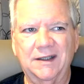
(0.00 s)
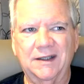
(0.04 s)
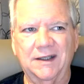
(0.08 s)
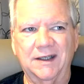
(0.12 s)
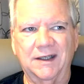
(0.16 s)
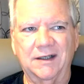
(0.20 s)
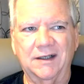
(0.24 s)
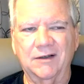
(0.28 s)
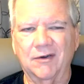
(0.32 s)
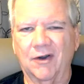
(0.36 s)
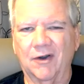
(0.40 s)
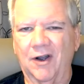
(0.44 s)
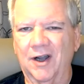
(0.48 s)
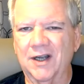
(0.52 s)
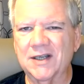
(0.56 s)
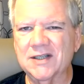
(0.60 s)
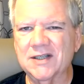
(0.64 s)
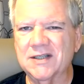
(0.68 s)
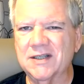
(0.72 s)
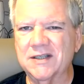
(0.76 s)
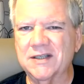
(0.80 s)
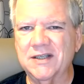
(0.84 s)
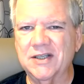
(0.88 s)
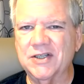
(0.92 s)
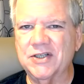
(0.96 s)
in
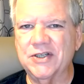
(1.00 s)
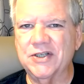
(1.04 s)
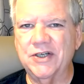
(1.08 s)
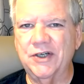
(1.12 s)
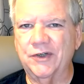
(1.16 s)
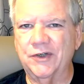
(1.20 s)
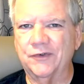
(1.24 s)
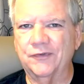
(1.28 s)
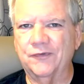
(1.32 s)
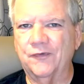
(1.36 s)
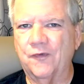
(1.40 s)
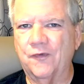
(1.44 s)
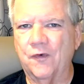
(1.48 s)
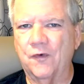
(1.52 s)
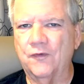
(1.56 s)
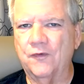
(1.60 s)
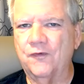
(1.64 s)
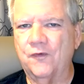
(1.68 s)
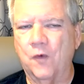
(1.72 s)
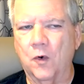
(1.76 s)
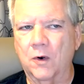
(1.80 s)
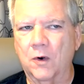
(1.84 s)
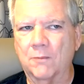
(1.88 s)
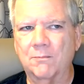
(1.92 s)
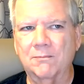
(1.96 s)
August of this year,
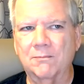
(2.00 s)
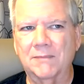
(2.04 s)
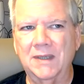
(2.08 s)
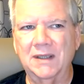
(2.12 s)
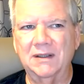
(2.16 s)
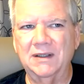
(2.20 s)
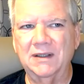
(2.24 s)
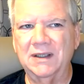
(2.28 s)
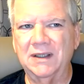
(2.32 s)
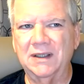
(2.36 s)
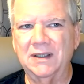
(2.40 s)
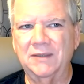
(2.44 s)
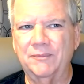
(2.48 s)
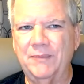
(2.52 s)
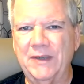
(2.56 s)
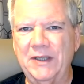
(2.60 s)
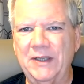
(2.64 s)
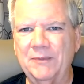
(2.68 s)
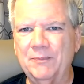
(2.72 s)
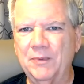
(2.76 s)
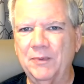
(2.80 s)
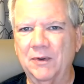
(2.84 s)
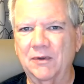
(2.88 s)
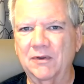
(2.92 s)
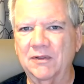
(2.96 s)
4 million
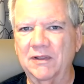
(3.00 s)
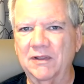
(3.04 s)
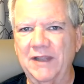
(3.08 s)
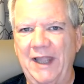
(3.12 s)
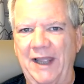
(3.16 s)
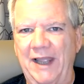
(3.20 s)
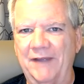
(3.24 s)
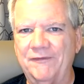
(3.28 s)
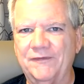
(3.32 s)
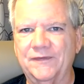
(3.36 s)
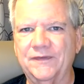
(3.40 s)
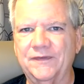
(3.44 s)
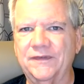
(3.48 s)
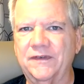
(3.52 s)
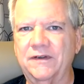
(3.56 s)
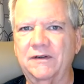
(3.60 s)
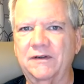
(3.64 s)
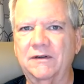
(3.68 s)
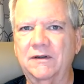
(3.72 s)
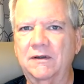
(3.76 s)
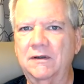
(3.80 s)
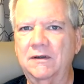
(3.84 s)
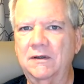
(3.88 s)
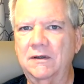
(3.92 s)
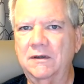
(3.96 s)
people left
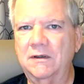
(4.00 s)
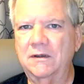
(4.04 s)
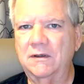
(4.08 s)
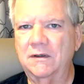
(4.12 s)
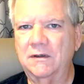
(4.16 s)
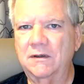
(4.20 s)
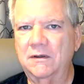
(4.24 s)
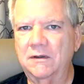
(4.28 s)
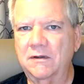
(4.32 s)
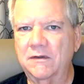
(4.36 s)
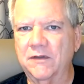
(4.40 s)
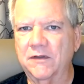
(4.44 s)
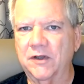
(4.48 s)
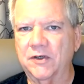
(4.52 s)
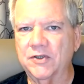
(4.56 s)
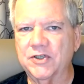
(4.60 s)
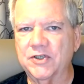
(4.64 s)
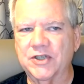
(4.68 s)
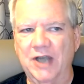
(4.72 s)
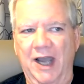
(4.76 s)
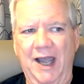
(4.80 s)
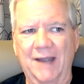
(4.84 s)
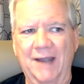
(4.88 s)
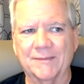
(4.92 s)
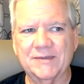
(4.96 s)
their
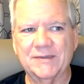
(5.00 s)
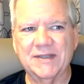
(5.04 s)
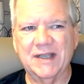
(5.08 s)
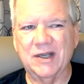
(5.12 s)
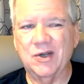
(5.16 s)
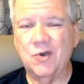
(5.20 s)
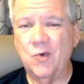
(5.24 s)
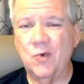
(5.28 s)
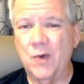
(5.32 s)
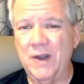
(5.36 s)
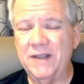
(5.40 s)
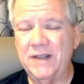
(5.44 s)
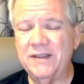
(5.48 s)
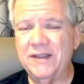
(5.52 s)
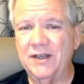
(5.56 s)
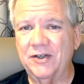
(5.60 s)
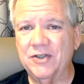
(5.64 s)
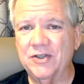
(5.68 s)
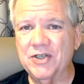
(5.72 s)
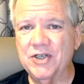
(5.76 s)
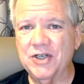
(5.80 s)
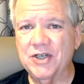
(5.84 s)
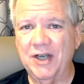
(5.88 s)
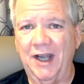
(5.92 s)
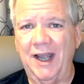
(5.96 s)
jobs. They quit
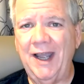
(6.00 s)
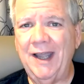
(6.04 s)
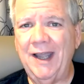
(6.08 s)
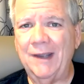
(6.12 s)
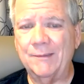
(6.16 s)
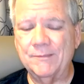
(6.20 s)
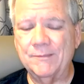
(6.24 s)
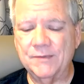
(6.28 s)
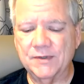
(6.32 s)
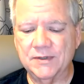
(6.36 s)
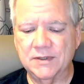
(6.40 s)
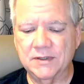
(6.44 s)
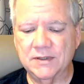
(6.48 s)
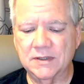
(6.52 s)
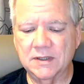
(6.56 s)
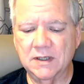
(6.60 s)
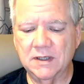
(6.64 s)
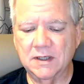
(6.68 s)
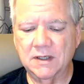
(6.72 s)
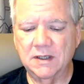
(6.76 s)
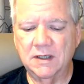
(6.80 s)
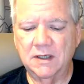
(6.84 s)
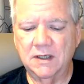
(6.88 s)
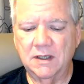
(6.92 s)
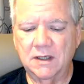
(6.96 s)
their jobs.
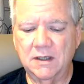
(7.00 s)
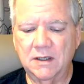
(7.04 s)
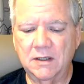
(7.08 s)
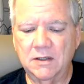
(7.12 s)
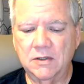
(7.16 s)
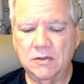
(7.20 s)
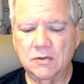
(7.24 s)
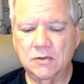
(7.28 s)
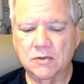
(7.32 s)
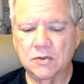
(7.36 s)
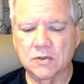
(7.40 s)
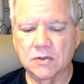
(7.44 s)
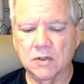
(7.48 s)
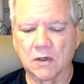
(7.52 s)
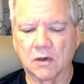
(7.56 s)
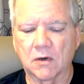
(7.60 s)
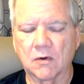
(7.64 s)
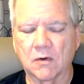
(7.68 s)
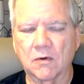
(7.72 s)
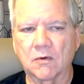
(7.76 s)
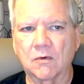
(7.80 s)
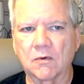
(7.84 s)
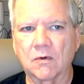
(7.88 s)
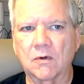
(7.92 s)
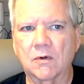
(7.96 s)

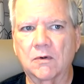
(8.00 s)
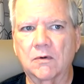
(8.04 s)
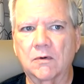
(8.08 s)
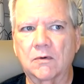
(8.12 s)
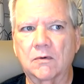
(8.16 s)
So,